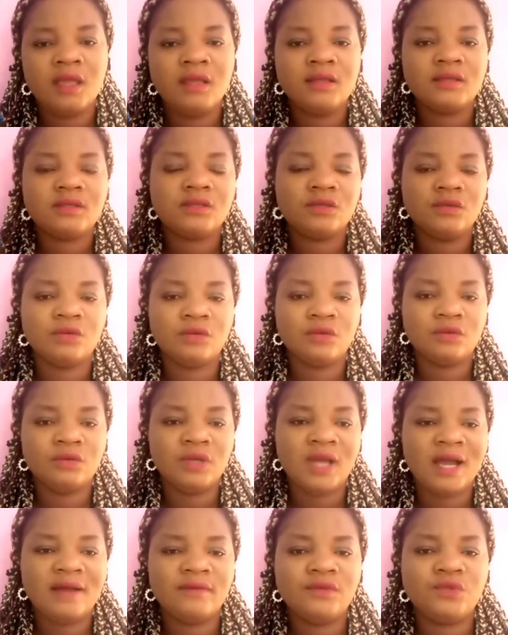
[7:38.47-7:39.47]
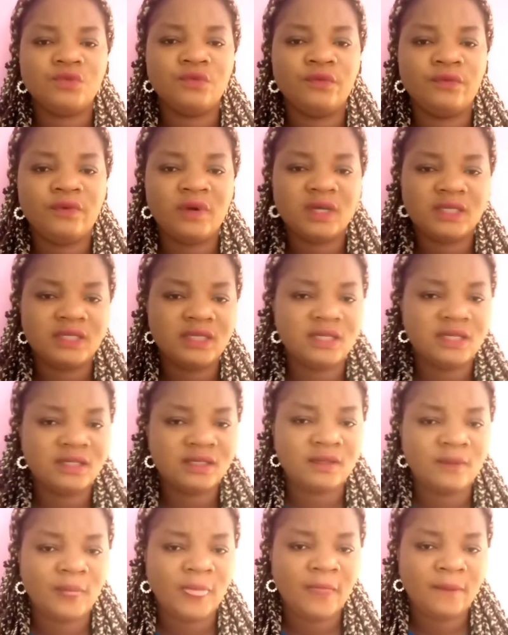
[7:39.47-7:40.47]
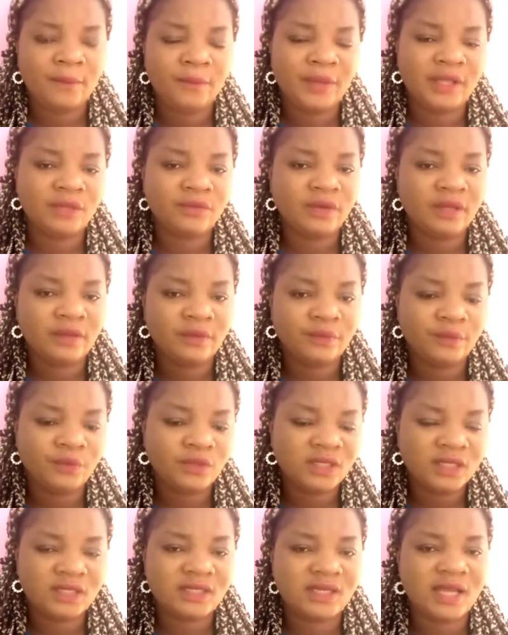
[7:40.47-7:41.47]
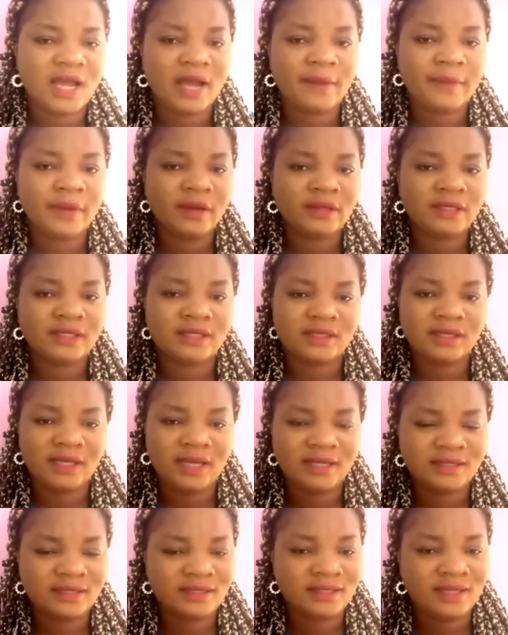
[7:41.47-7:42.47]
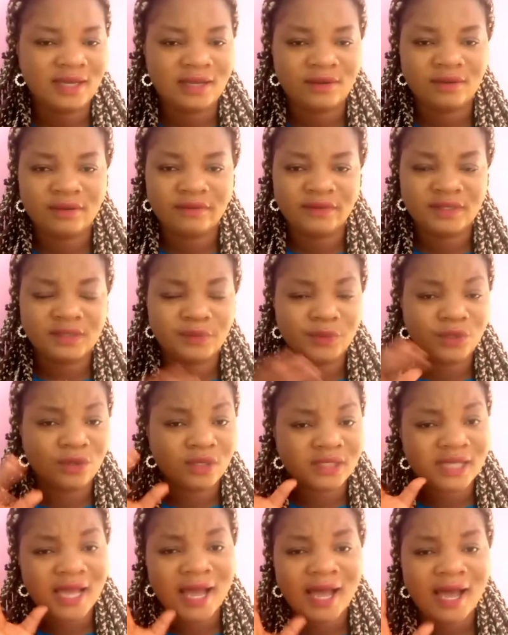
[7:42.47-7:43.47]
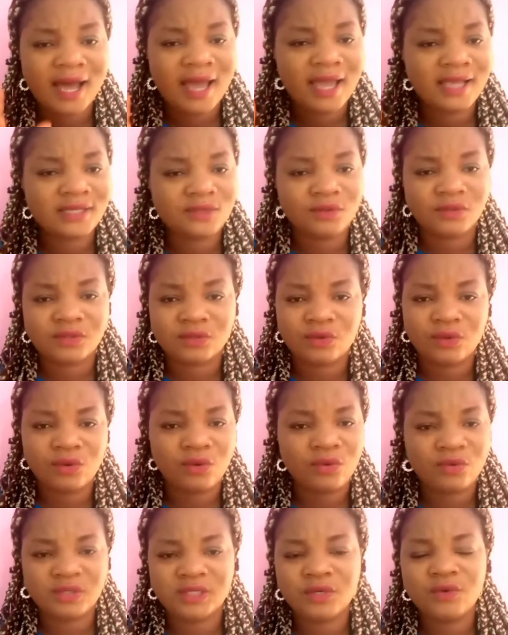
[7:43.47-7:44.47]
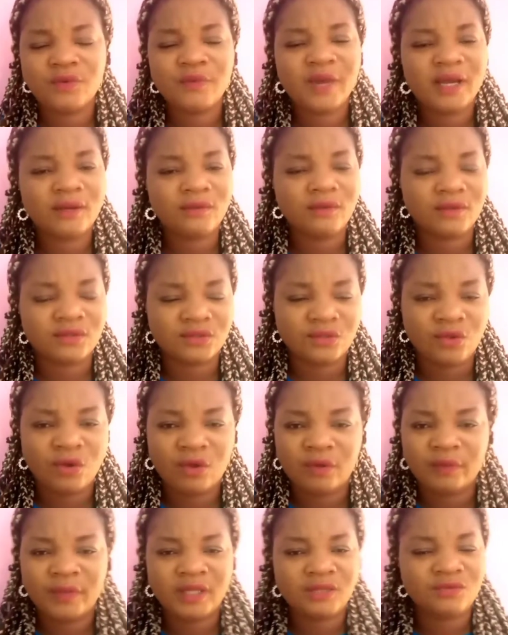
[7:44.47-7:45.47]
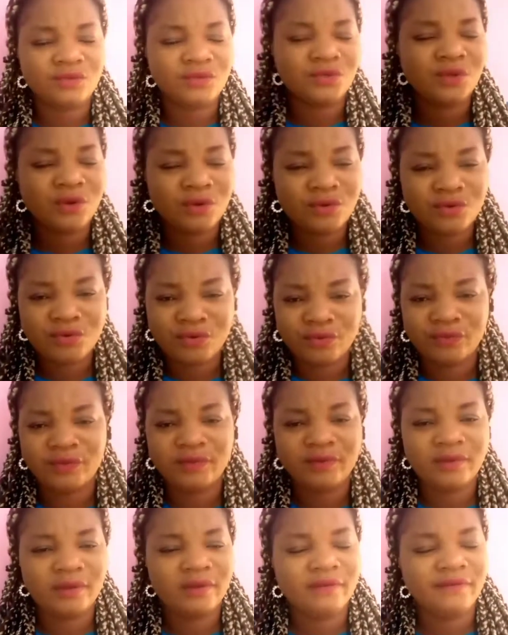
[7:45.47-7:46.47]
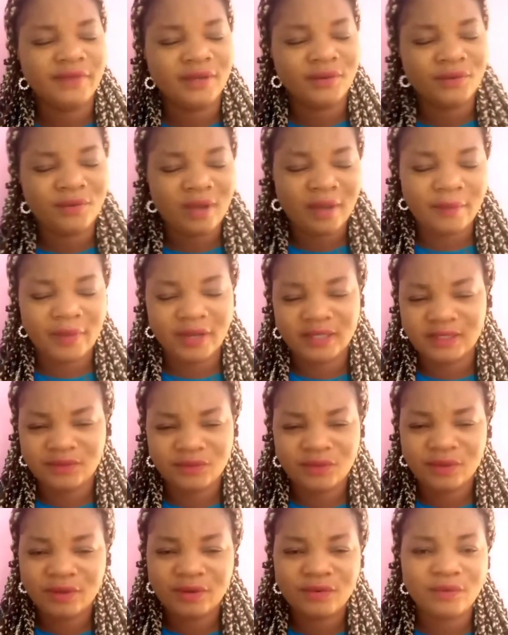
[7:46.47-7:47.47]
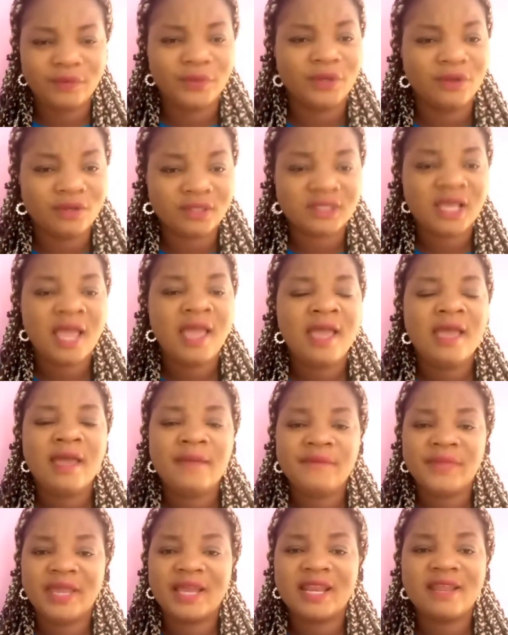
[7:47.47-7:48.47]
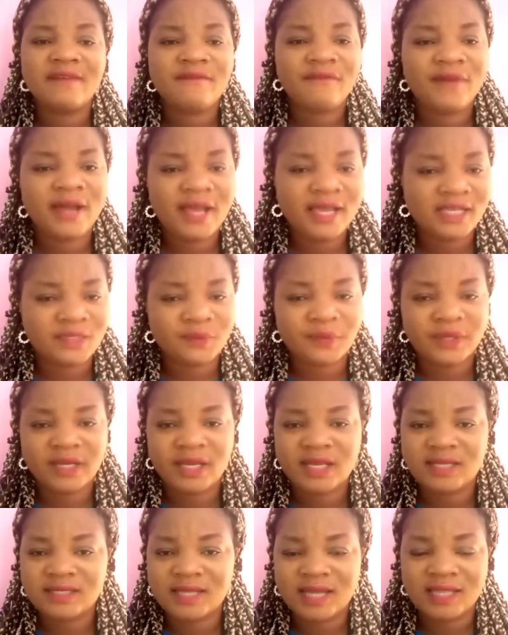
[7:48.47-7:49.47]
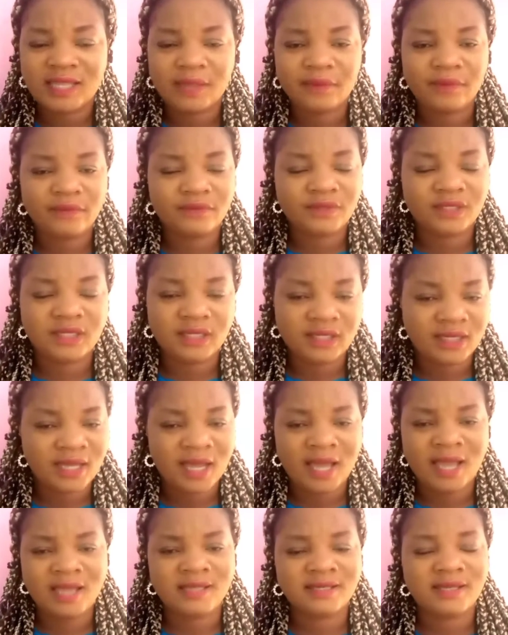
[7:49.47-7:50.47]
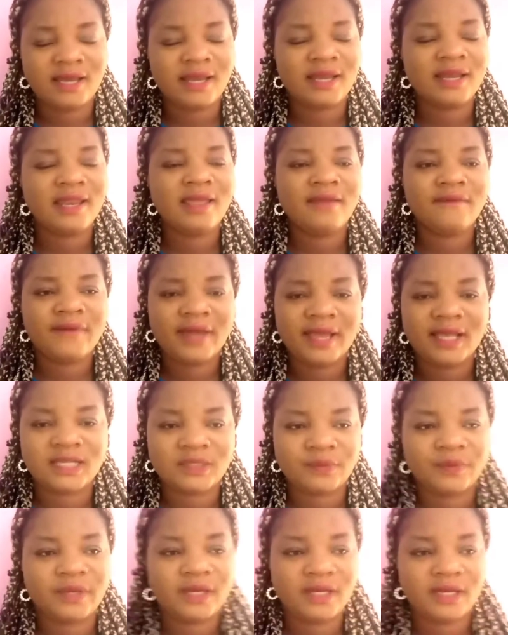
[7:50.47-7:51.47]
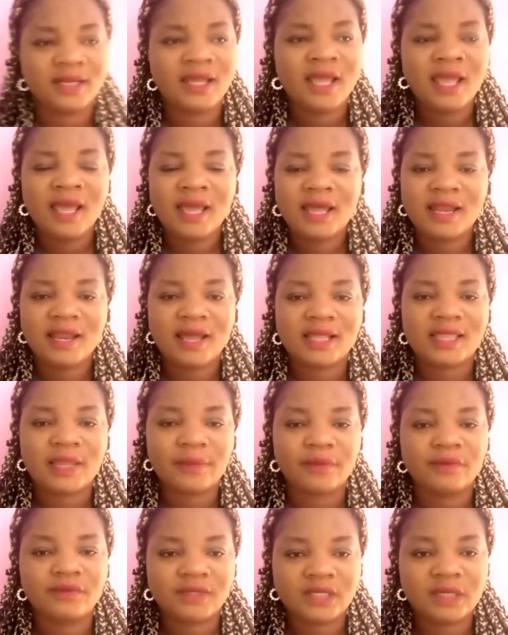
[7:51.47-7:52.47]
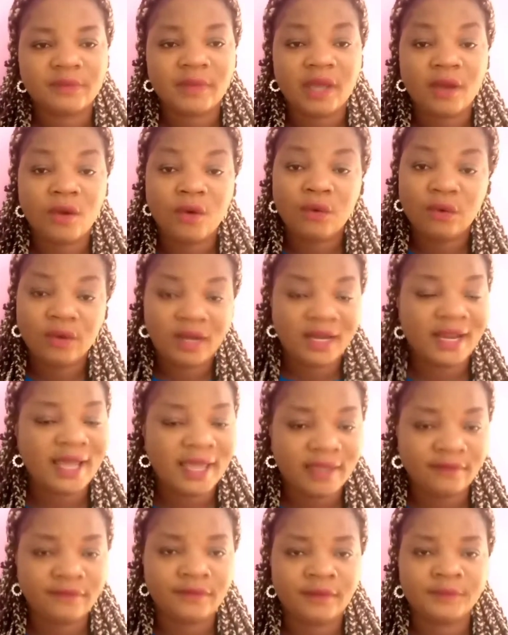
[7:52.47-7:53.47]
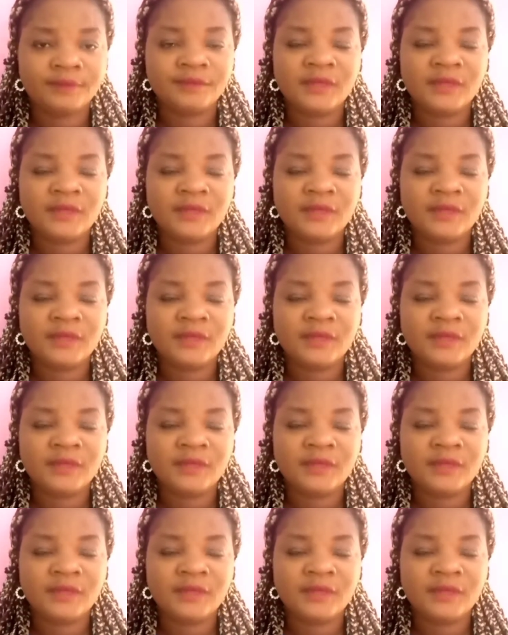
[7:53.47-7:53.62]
So you have to force it. But when you put it in her mouth, because she cannot, because her eyes was closed. The woman was gone, but we don't know. We don't even know about it. We don't know, because I never experienced that type of thing, guys. I never experienced that type of thing my whole life.